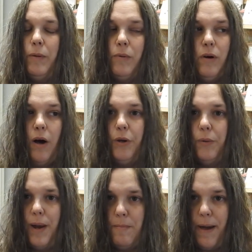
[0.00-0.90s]
we will call you
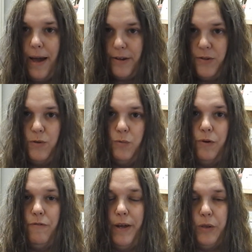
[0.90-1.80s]
right back as soon as
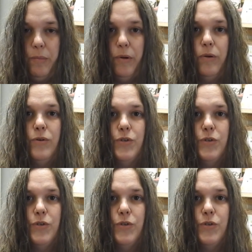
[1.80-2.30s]
we're available.